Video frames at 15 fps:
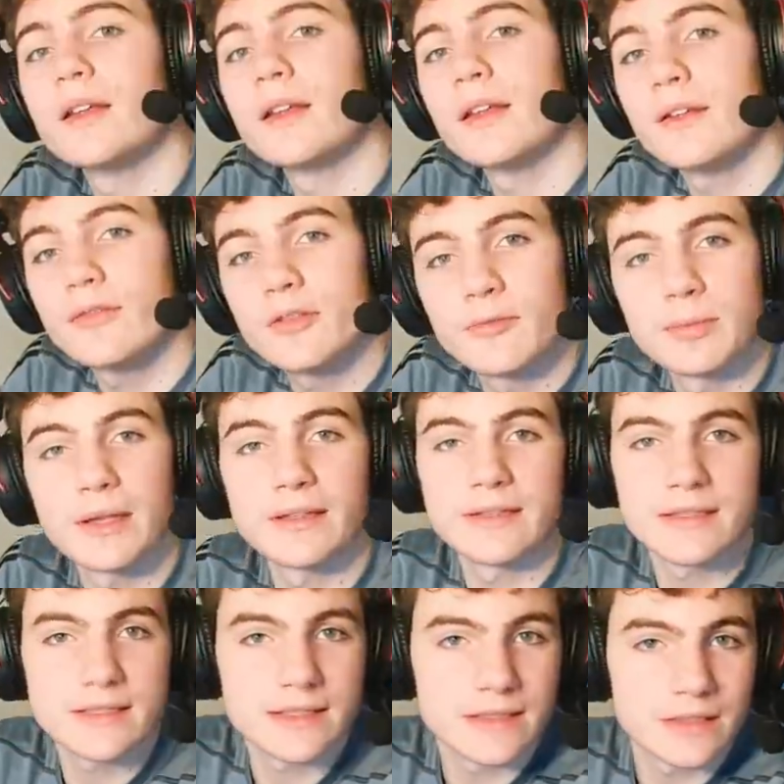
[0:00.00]
If you've played
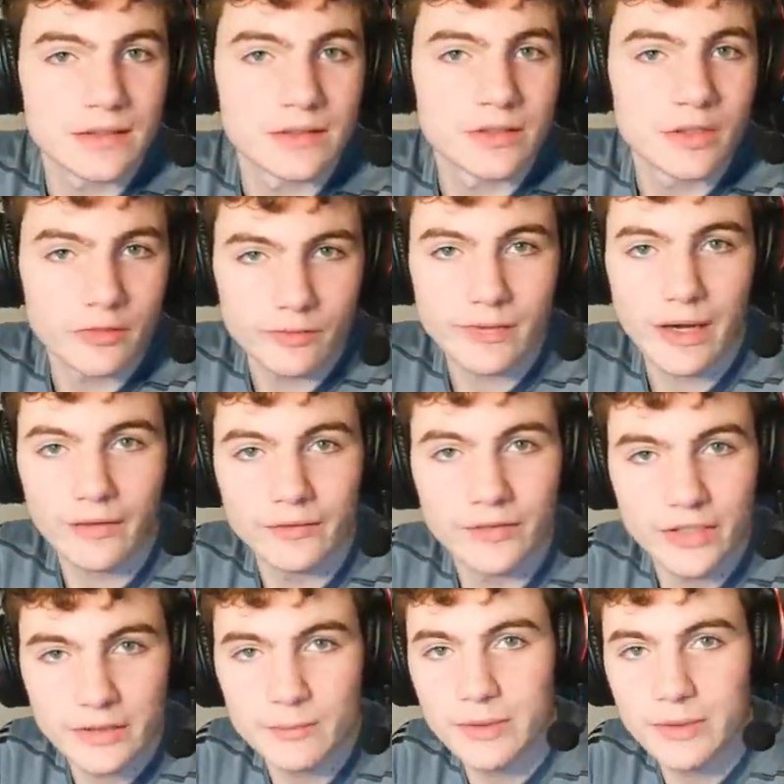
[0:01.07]
this season, you've guaranteed